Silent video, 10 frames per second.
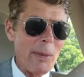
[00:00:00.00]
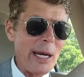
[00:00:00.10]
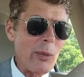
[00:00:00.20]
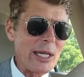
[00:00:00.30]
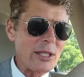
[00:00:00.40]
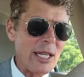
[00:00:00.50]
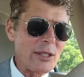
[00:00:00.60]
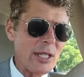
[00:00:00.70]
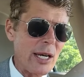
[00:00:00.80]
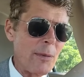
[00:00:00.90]
But anyway,
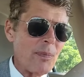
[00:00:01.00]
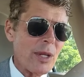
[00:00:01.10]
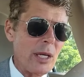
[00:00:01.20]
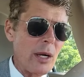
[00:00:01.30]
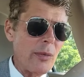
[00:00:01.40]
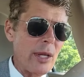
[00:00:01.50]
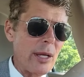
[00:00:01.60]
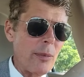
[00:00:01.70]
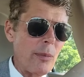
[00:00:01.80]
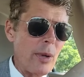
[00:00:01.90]
says uh, you know
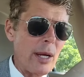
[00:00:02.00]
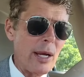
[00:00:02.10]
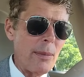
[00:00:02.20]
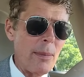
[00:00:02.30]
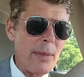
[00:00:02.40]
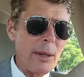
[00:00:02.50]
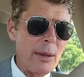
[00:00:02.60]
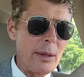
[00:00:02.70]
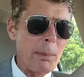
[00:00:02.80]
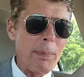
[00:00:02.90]
um, um,
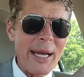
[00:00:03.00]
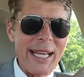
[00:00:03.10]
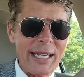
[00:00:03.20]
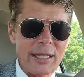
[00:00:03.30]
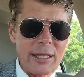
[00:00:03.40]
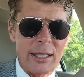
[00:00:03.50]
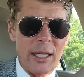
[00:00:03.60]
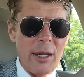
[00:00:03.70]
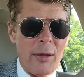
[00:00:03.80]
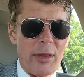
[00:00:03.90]
the banks.
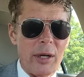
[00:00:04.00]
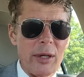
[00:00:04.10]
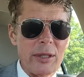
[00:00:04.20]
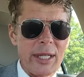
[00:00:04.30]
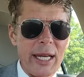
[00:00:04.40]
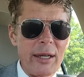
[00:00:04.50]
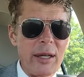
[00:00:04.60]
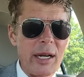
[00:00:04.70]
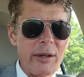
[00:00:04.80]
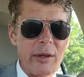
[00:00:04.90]
There is a
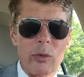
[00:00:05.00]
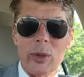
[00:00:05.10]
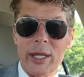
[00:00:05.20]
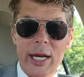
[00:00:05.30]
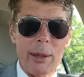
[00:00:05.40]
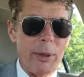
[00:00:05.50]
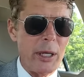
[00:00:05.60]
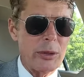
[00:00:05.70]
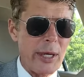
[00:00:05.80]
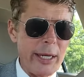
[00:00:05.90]
narrative with the
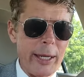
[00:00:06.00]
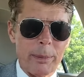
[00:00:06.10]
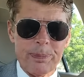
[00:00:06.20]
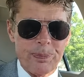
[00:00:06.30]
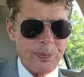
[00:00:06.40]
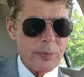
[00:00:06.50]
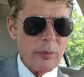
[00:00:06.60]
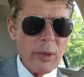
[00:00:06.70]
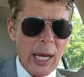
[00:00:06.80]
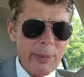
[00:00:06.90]
IPOs right now
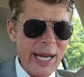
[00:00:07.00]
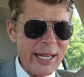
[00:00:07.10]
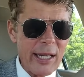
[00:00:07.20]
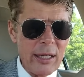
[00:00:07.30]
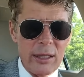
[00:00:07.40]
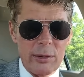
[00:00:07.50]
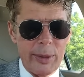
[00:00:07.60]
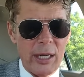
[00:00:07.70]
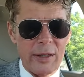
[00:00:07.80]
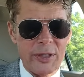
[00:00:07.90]
I'm kind of getting a little
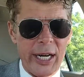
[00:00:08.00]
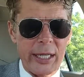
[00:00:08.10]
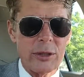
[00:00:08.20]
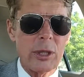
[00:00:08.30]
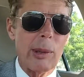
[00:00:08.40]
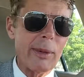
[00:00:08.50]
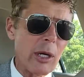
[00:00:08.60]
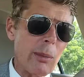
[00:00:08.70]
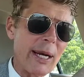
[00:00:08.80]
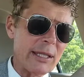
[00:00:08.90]
bit off track. So I'm going to
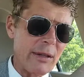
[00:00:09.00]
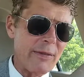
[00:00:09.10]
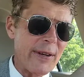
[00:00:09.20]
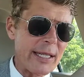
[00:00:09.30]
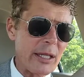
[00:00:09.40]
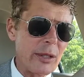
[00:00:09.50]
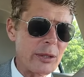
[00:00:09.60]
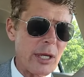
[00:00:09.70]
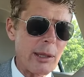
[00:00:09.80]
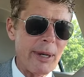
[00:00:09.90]
go back to the fact that he
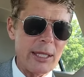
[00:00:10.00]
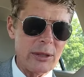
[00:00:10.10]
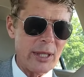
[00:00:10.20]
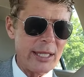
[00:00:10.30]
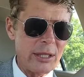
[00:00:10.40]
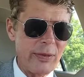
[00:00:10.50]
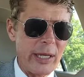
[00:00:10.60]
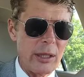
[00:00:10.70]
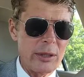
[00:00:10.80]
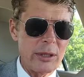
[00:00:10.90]
was talking about his latest
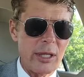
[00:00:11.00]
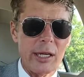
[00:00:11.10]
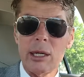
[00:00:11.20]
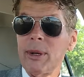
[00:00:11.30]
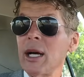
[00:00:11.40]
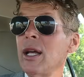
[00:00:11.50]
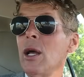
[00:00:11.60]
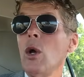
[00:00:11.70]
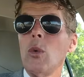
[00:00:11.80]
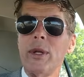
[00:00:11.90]
video, just talking about
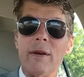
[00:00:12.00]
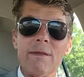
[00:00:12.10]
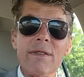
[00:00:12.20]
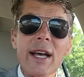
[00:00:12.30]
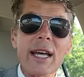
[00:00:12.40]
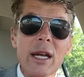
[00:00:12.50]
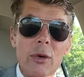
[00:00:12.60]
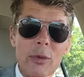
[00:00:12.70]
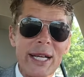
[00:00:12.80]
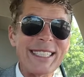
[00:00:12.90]
when the Fed
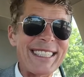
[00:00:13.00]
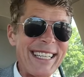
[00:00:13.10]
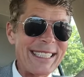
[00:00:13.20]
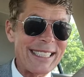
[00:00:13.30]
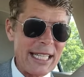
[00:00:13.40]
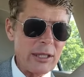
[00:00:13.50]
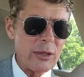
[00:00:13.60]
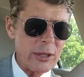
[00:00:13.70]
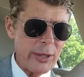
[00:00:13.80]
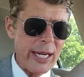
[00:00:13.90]
rates its
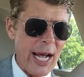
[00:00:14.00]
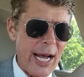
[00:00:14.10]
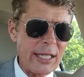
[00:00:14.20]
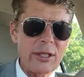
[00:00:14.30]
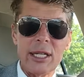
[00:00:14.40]
interest rate hikes.